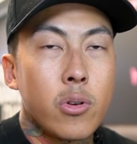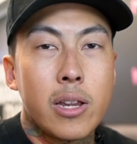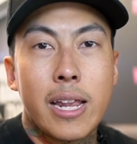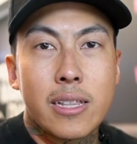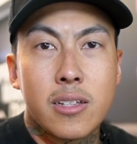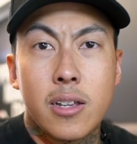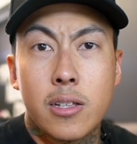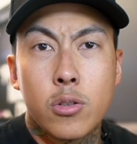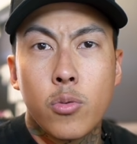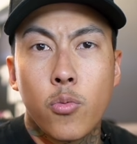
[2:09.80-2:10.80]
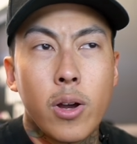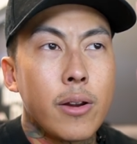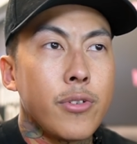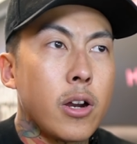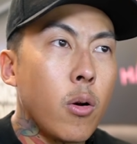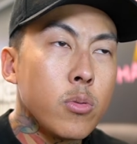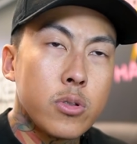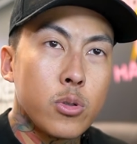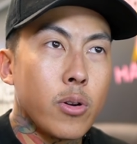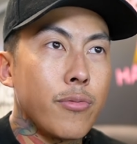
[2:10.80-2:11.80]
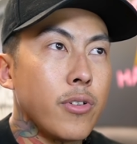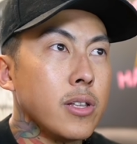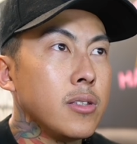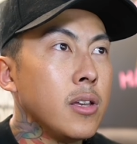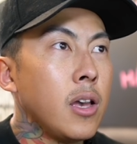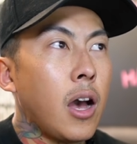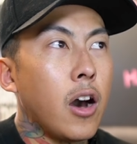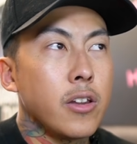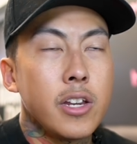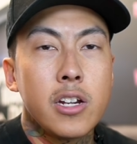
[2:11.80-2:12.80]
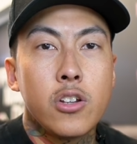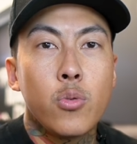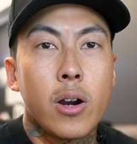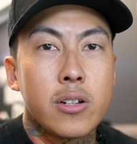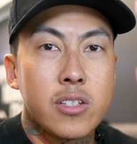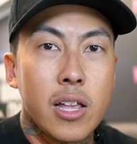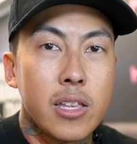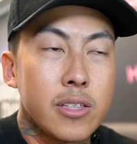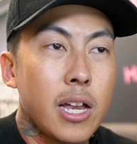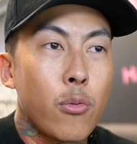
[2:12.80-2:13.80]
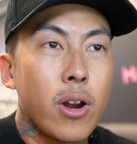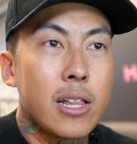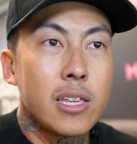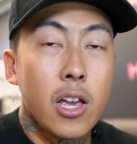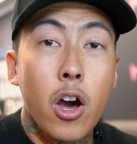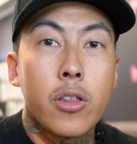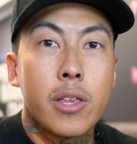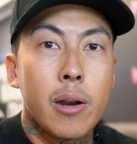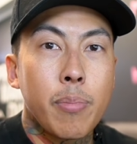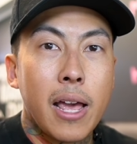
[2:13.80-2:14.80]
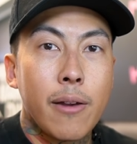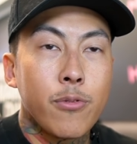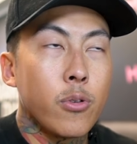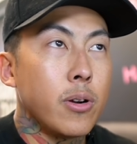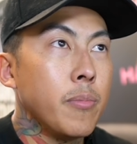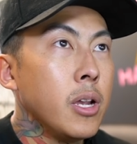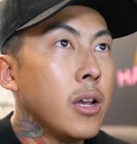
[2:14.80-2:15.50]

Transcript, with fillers: connecting it to one of your own storefronts. On here, you are selling directly on their platform.